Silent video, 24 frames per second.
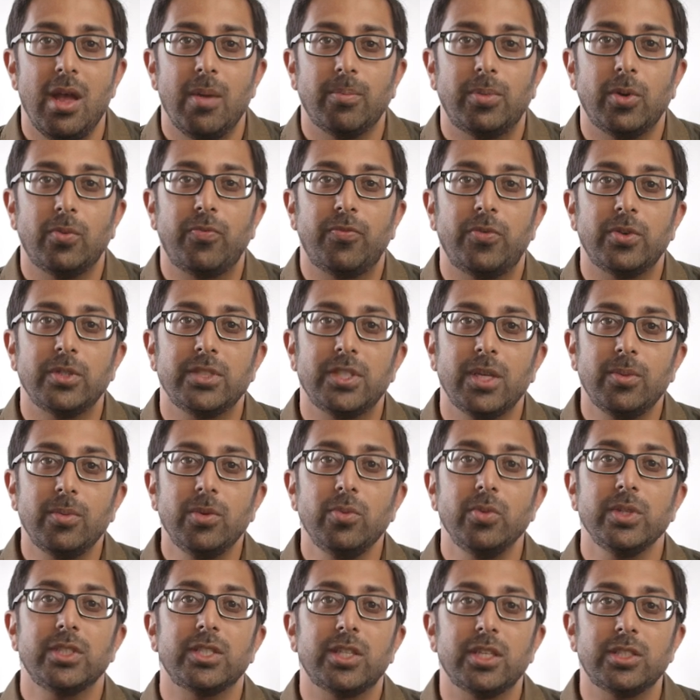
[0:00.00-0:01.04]
But for
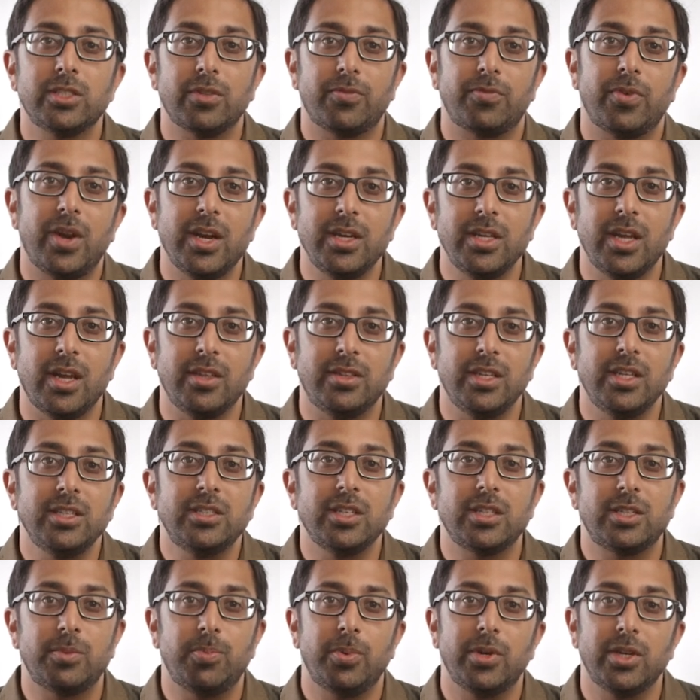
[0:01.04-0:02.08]
someone with schizophrenia, these
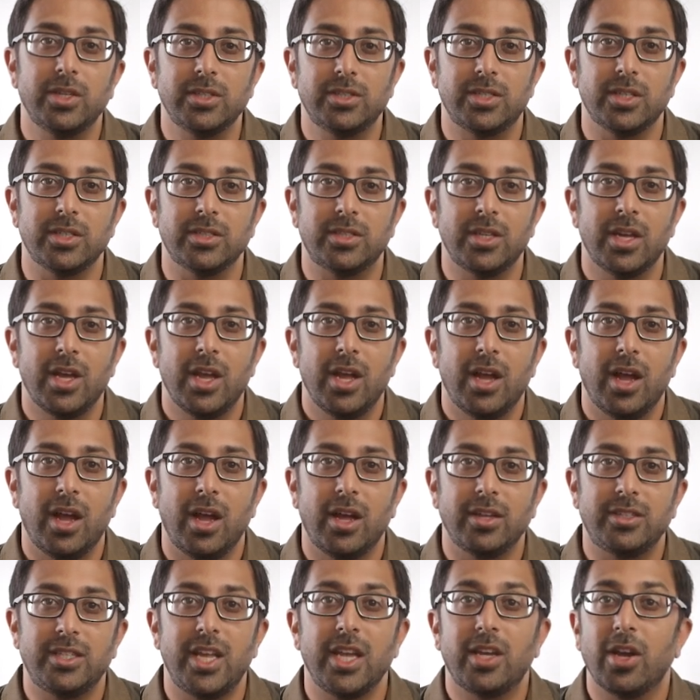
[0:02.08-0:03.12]
experiences
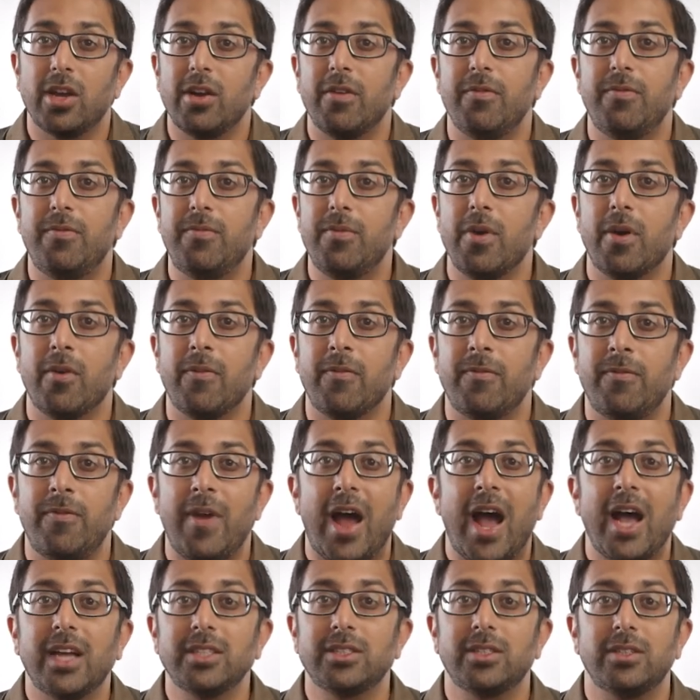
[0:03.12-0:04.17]
uh, take on a, a
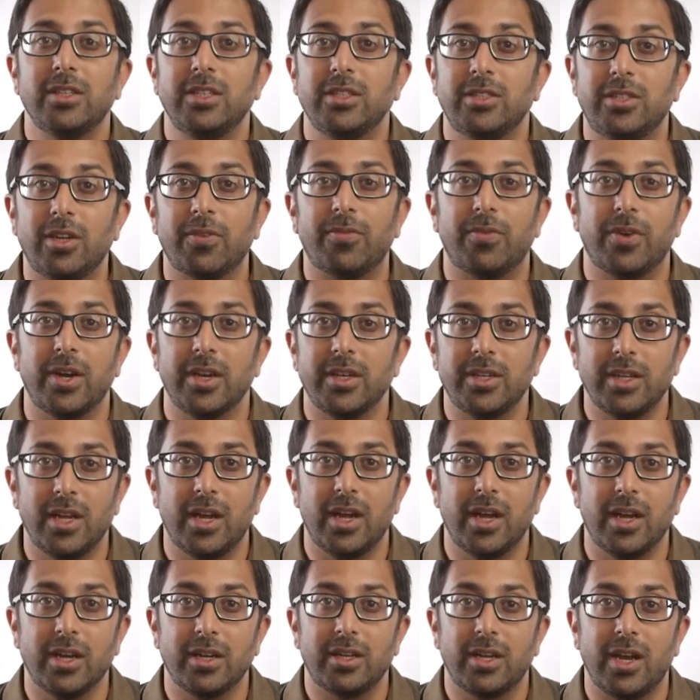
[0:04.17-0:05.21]
vastly different
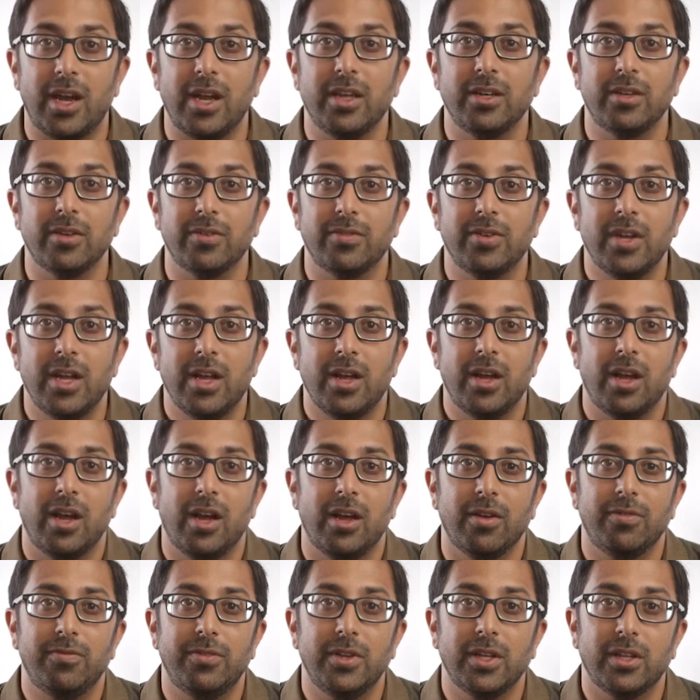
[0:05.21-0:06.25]
uh, kind of
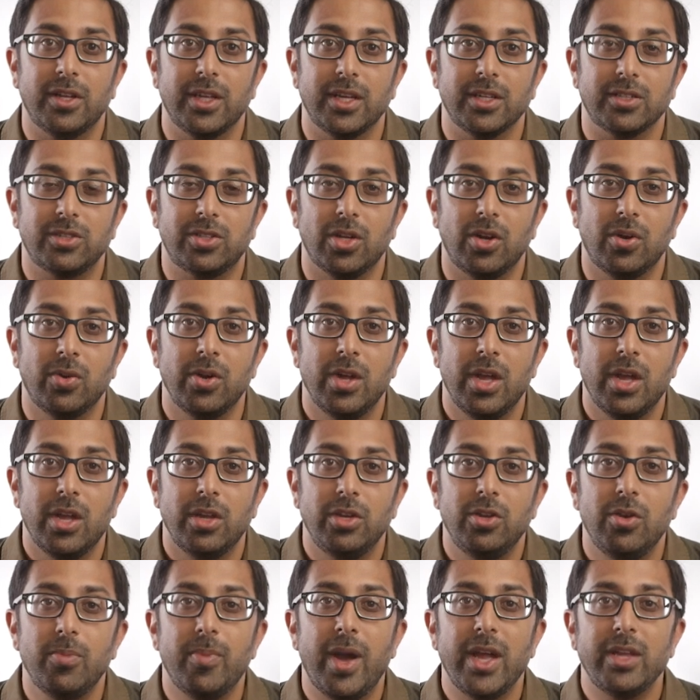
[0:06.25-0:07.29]
uh, feeling. So
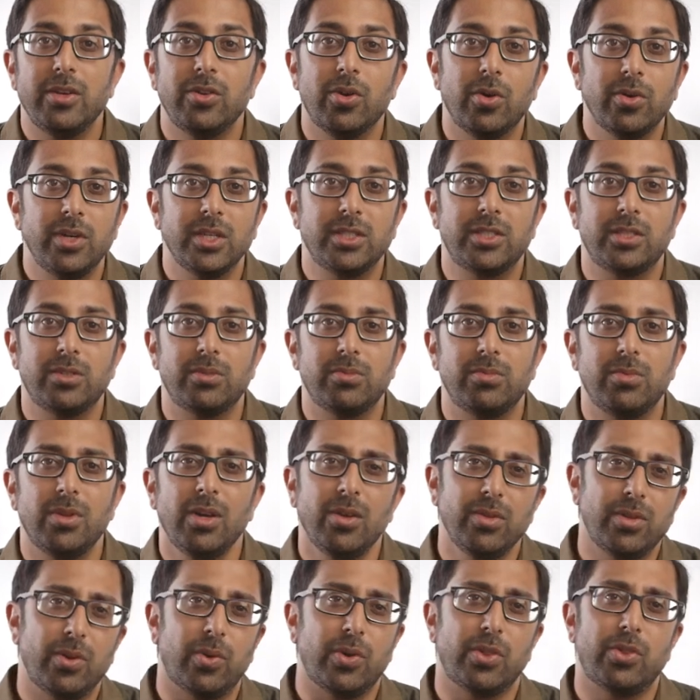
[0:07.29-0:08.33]
you might notice
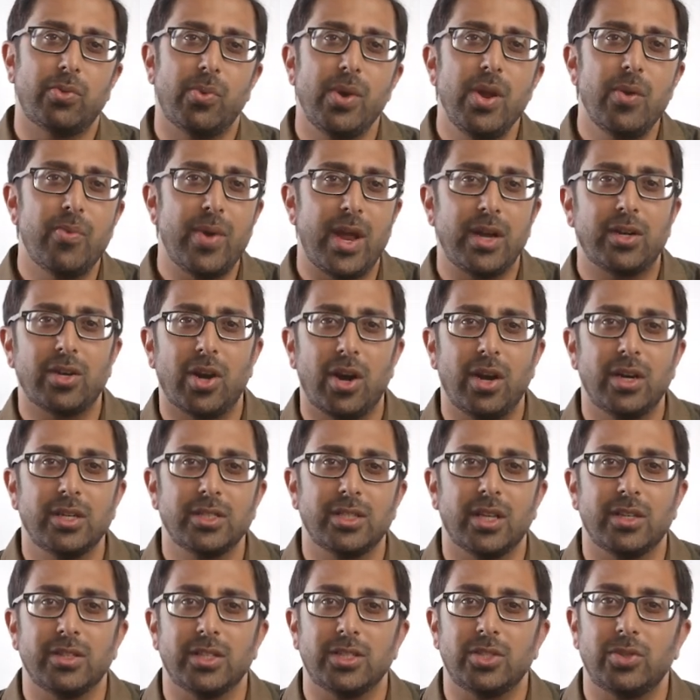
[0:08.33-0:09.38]
oh there were three red cars
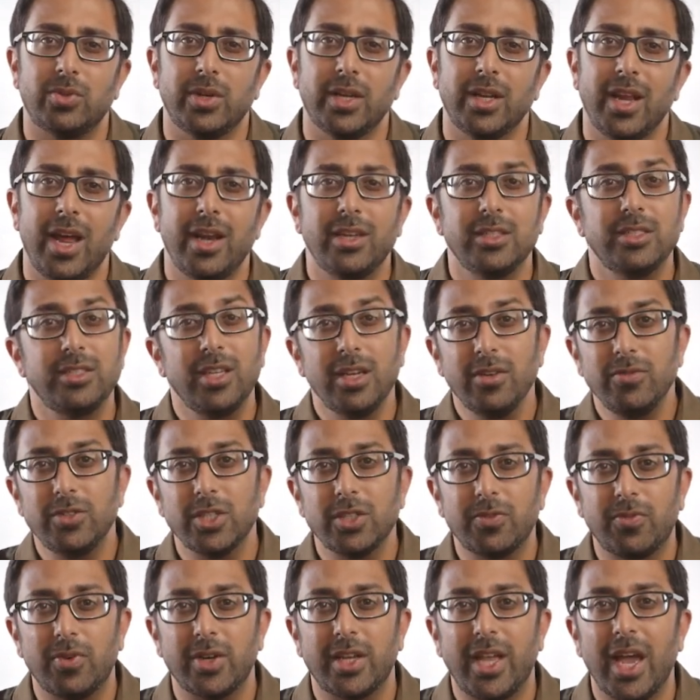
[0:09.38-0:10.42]
on the street, and instead of
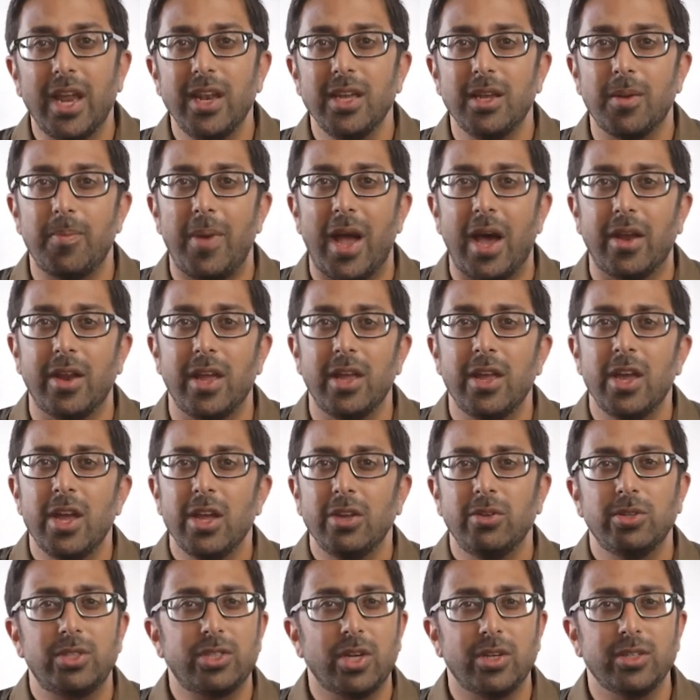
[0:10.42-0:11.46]
just forgetting about it,
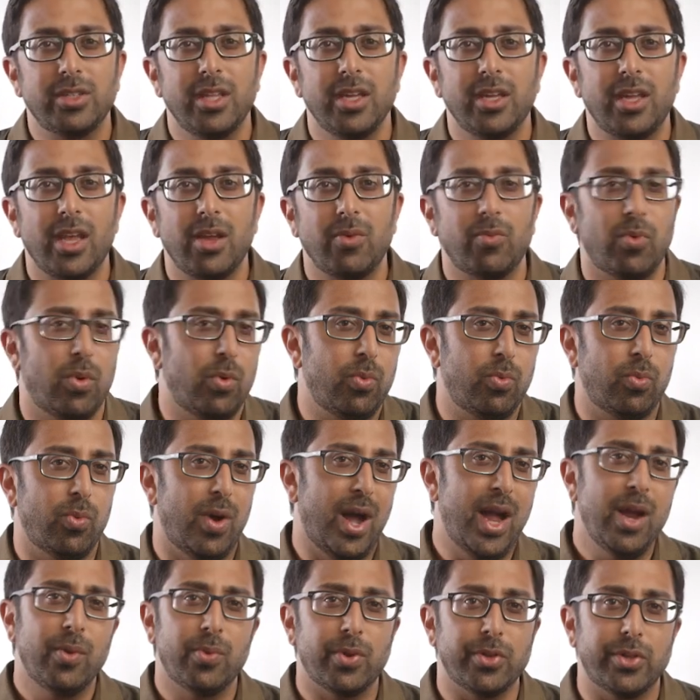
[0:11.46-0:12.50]
you start thinking well
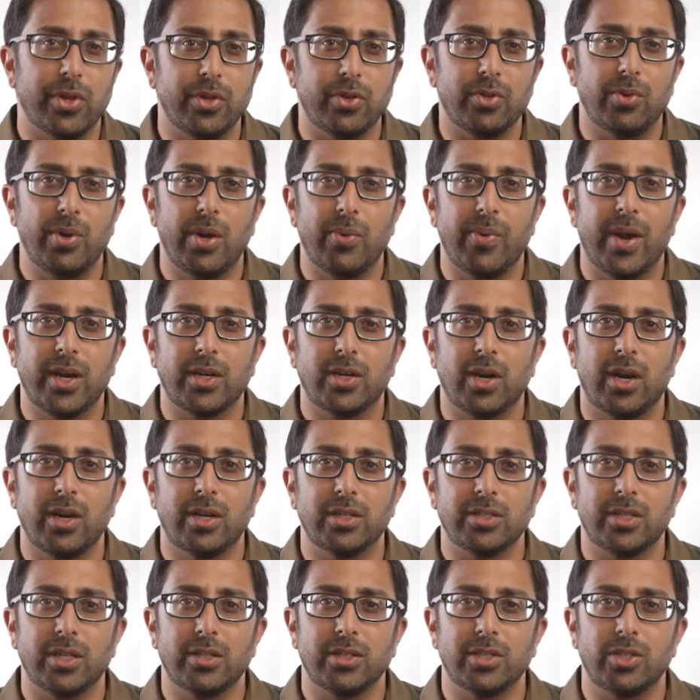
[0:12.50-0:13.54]
why were there three red
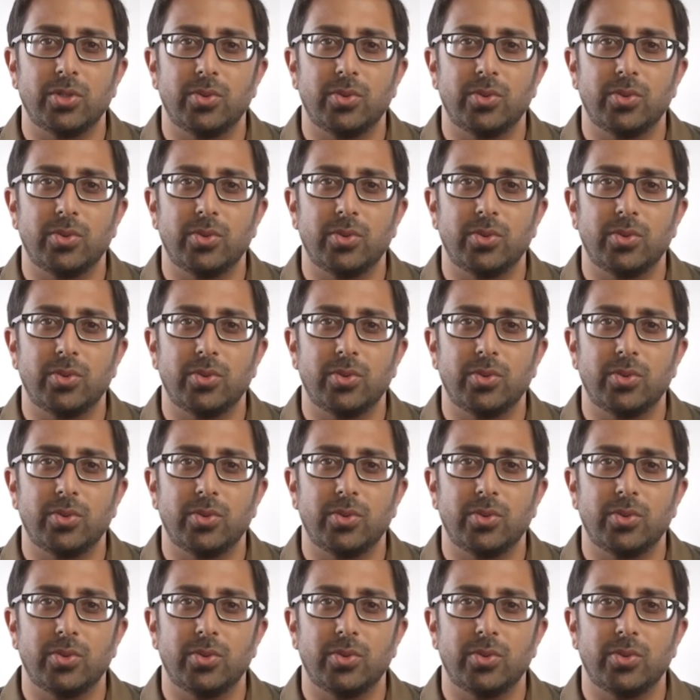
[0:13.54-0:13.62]
cars on the